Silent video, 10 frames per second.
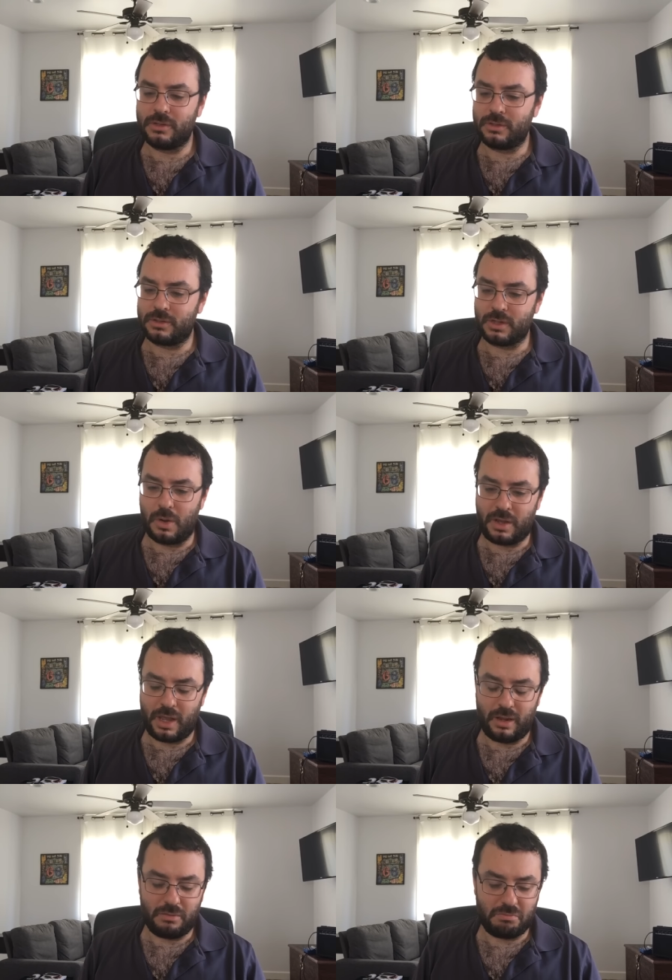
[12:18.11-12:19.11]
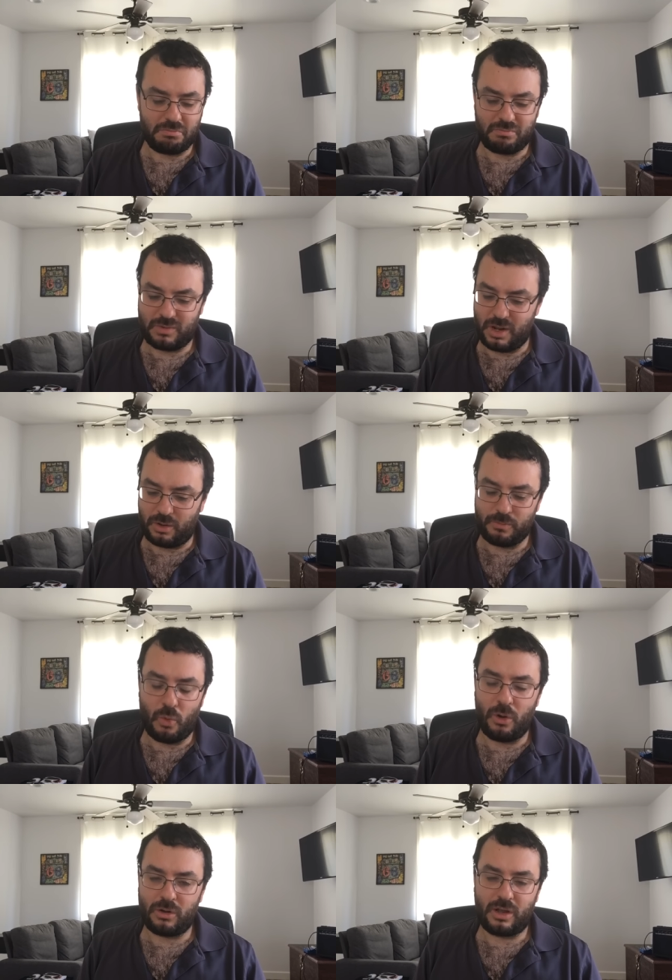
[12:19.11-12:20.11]
So can you know
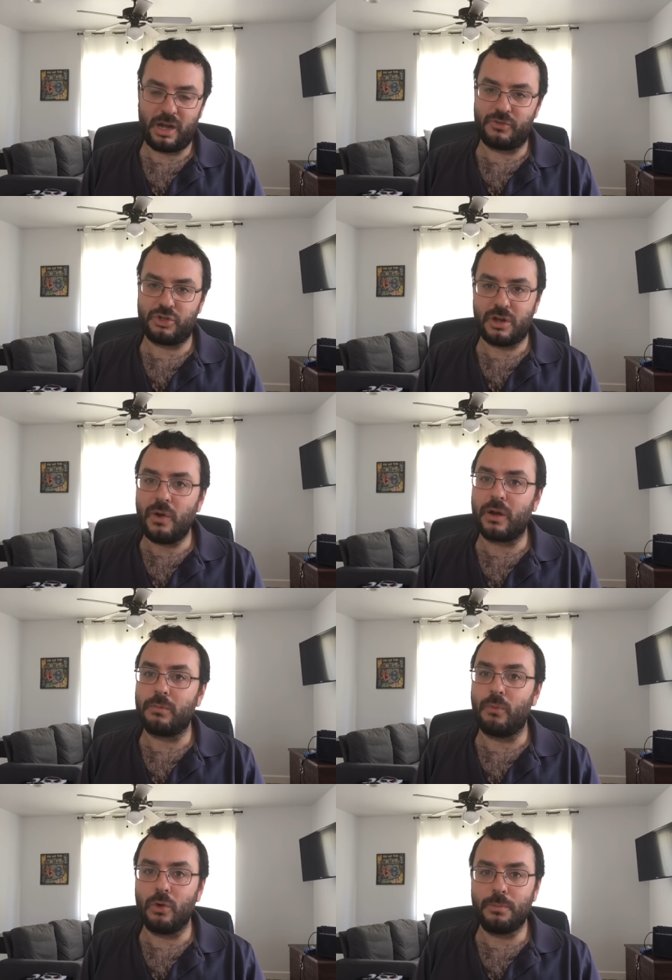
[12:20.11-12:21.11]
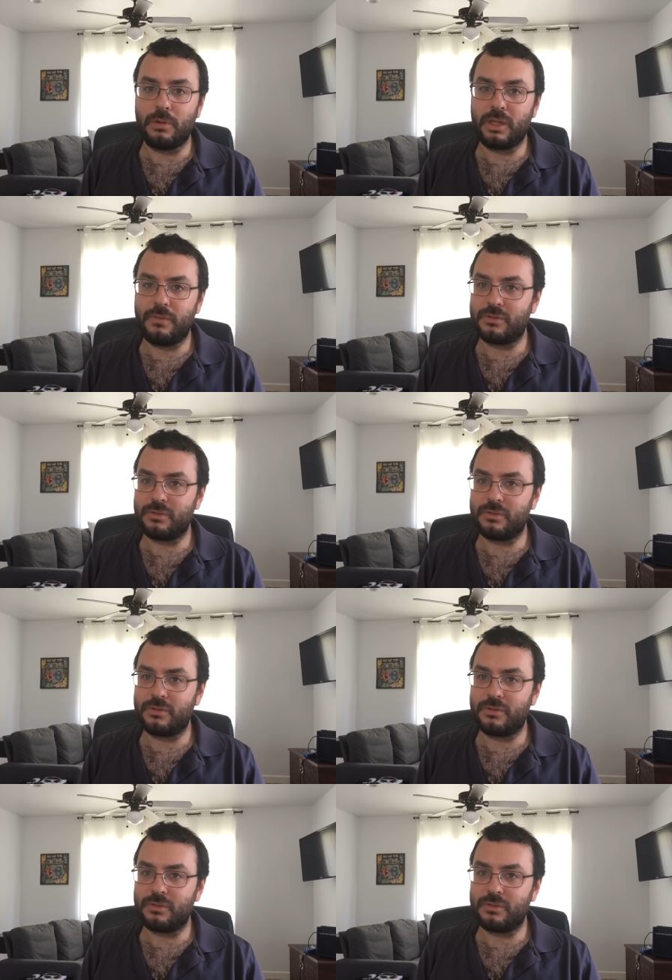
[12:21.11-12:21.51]
more kind of generic moral beliefs.